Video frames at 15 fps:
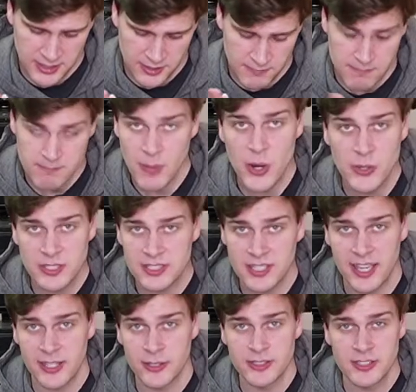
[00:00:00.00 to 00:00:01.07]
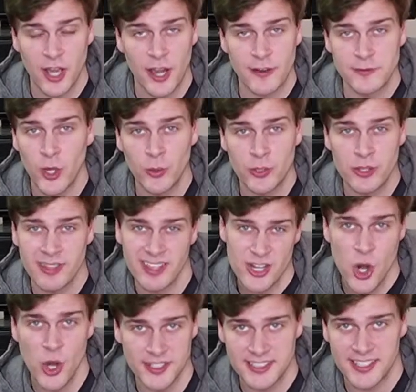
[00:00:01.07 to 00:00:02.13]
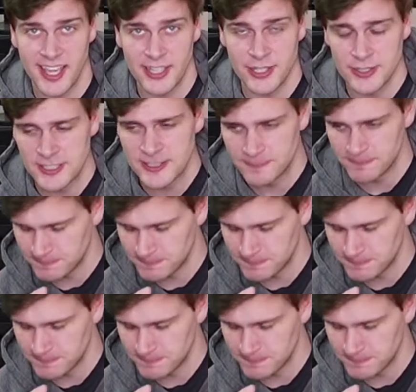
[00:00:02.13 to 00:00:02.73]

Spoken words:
modes are scales. I've told you they're not scales